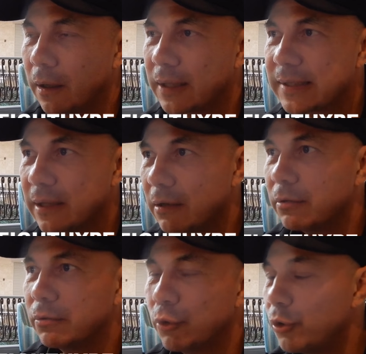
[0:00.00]
I start
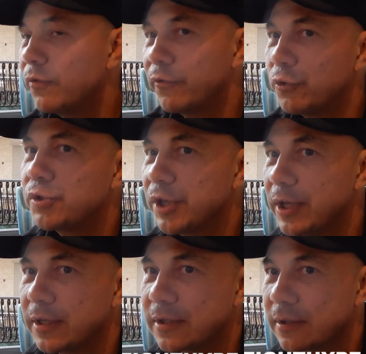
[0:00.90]
doing few
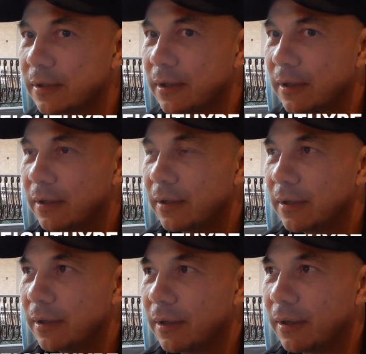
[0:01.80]
things
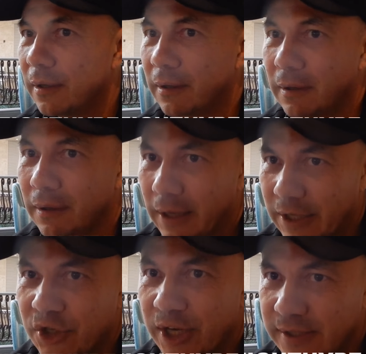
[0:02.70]
uh, like
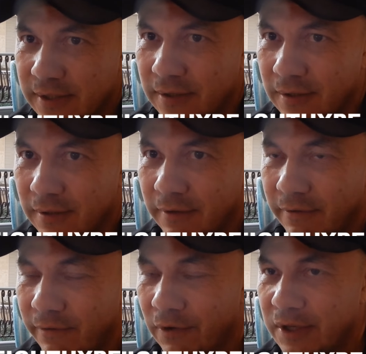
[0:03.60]
a chest.
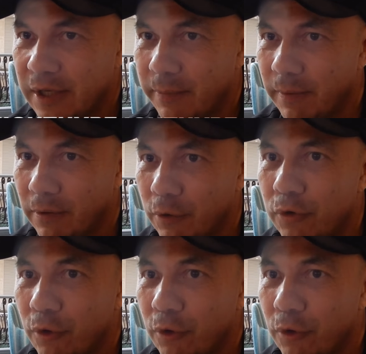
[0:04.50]
For example, you